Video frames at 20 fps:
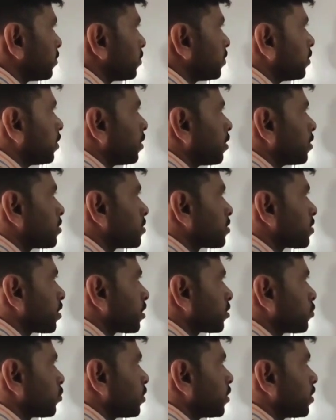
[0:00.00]
the
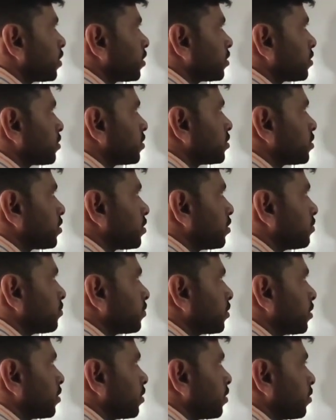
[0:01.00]
unsaturated system.
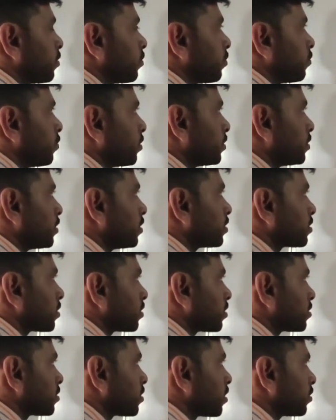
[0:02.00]
When this
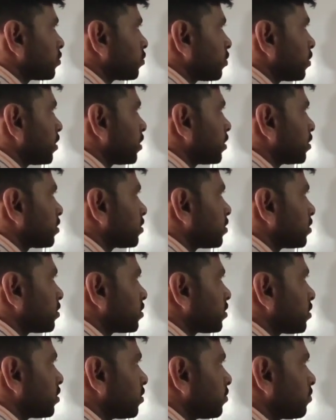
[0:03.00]
unsaturated
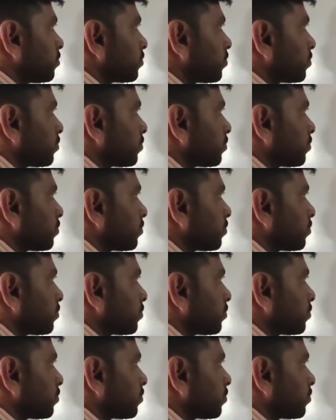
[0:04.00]
system,